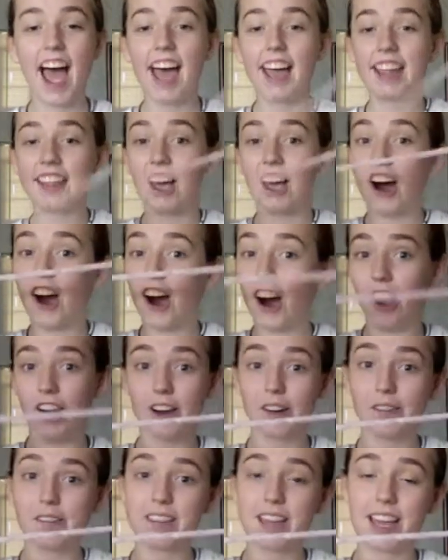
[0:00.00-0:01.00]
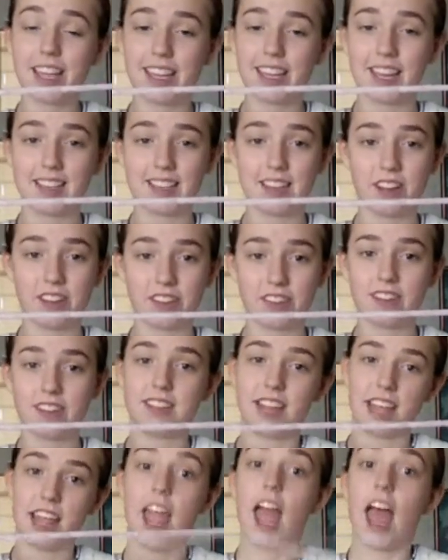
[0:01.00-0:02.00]
The arms, I guess I'll just
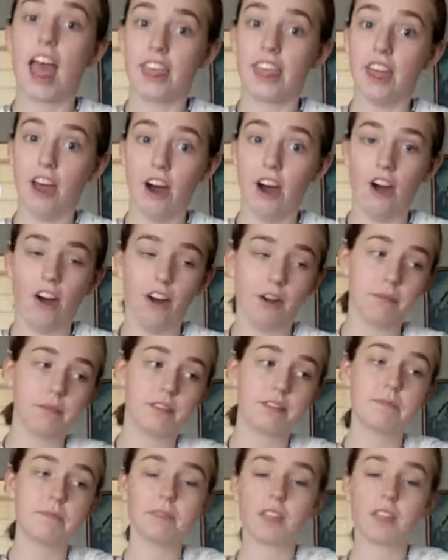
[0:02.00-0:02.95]
say the arms.